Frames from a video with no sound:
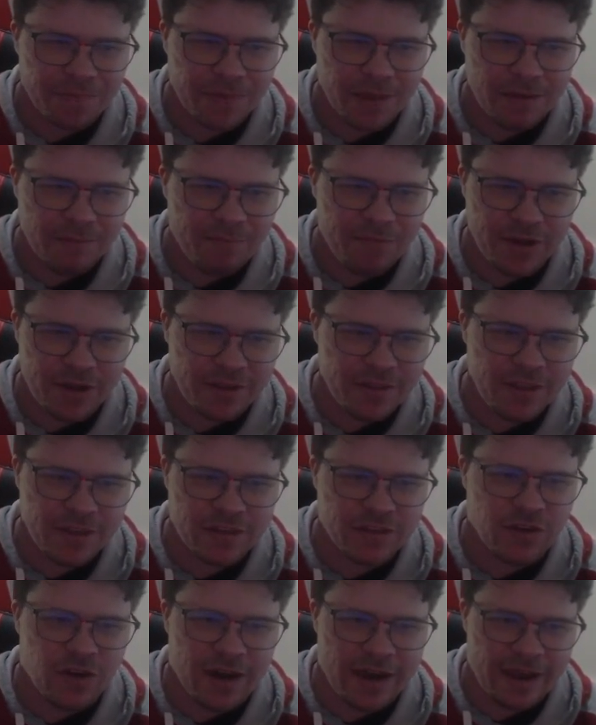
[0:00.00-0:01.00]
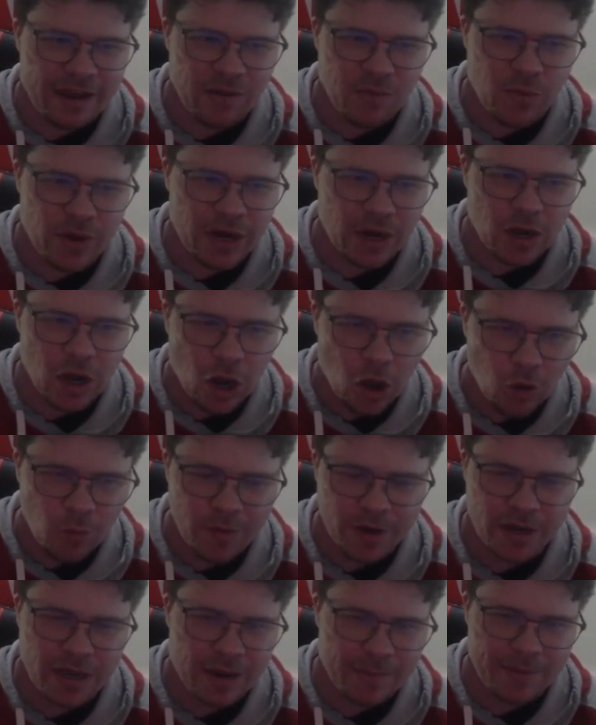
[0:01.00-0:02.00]
But this guy won a
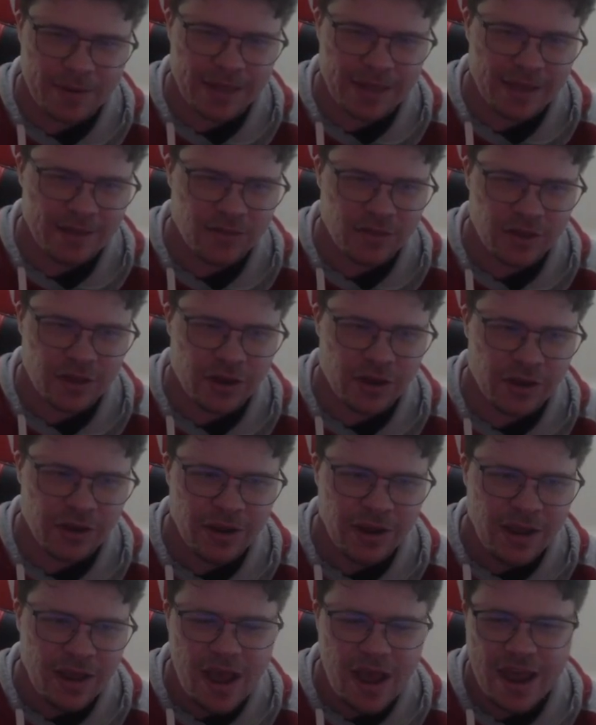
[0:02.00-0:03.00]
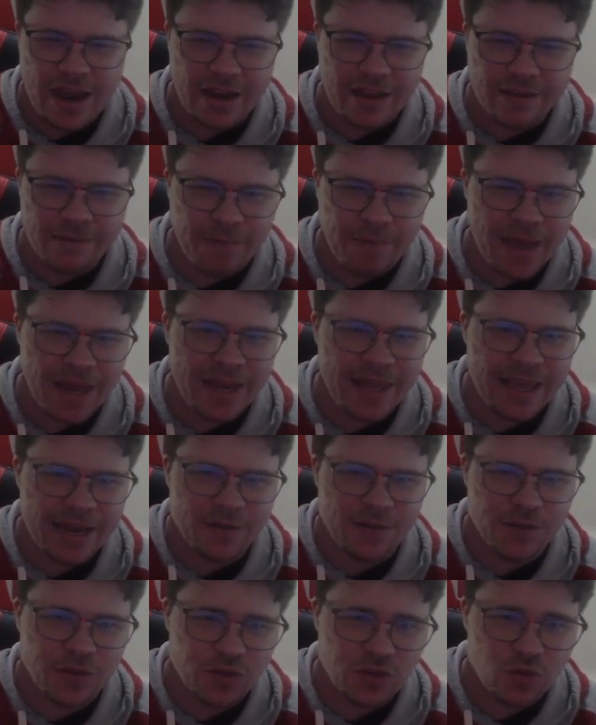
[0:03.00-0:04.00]
Coleman a couple of years ago, and he can barely get
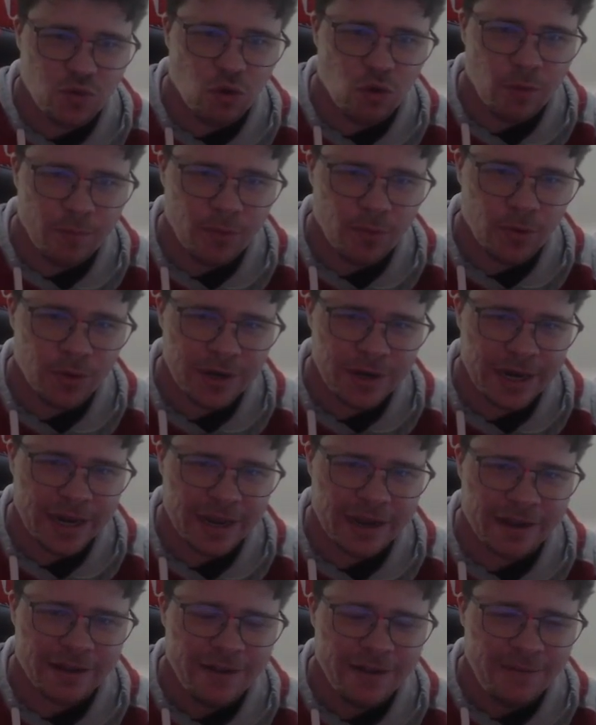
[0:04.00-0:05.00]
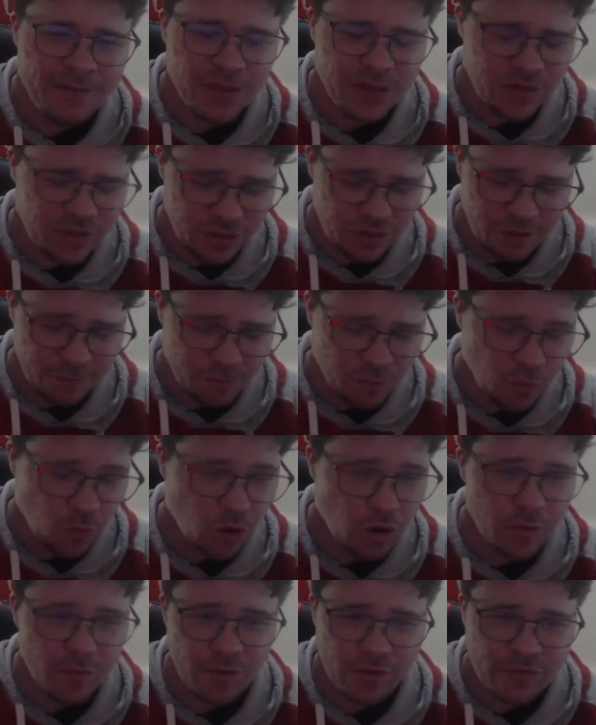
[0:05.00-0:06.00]
on the scoreboard now. This is
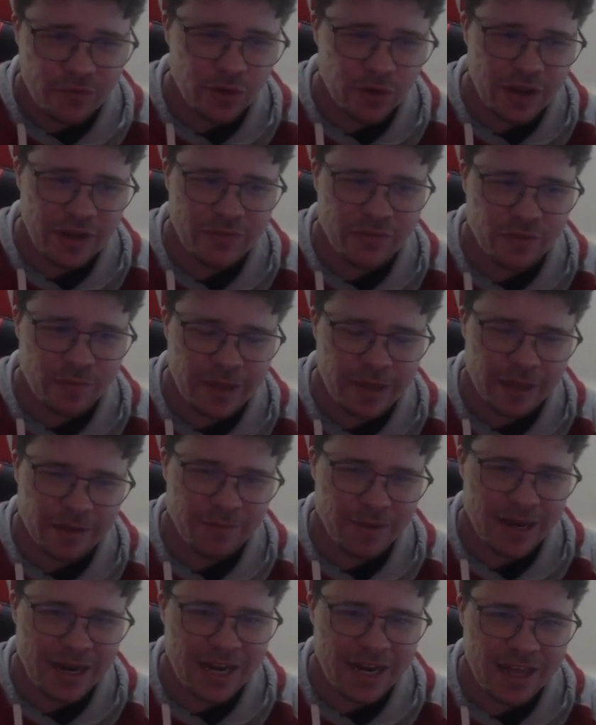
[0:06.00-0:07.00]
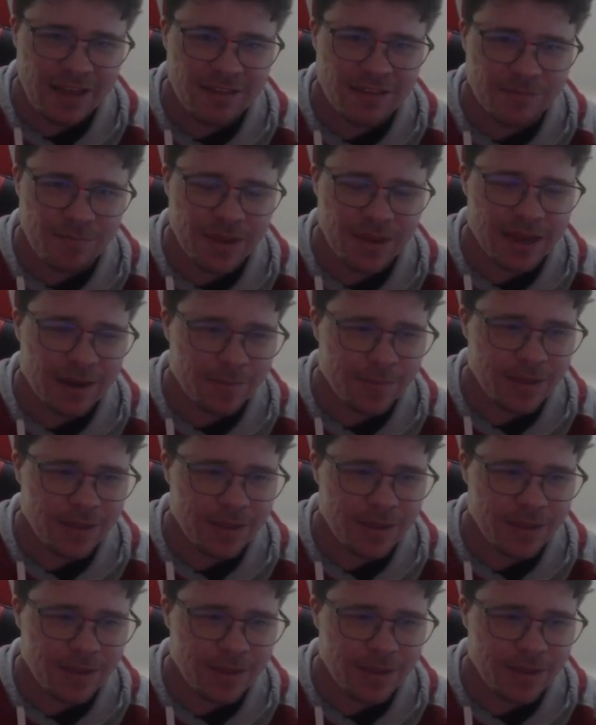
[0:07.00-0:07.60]
deplorable footy from him, and he needs to pick up his